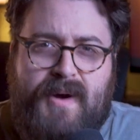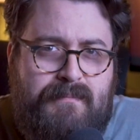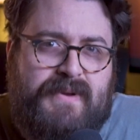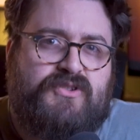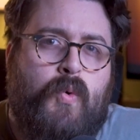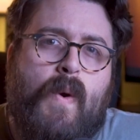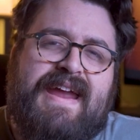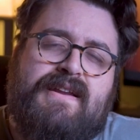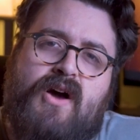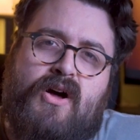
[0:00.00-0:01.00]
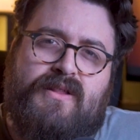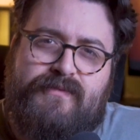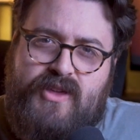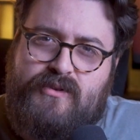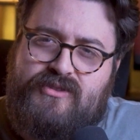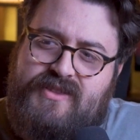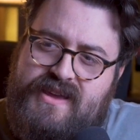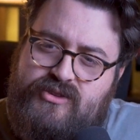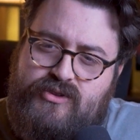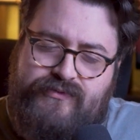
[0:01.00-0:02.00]
But between all of those
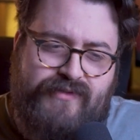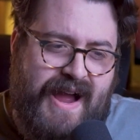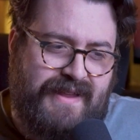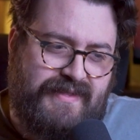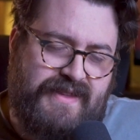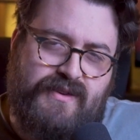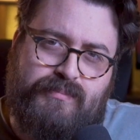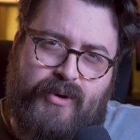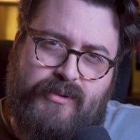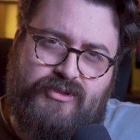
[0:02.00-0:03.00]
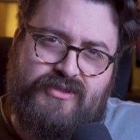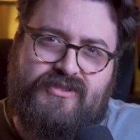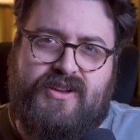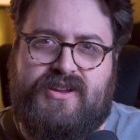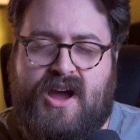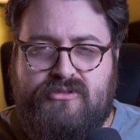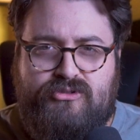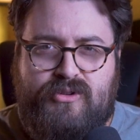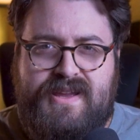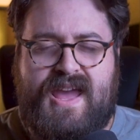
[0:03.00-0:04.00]
things, you find these approaches to
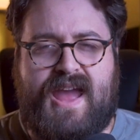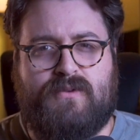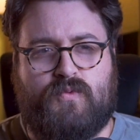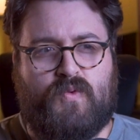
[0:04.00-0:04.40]
country and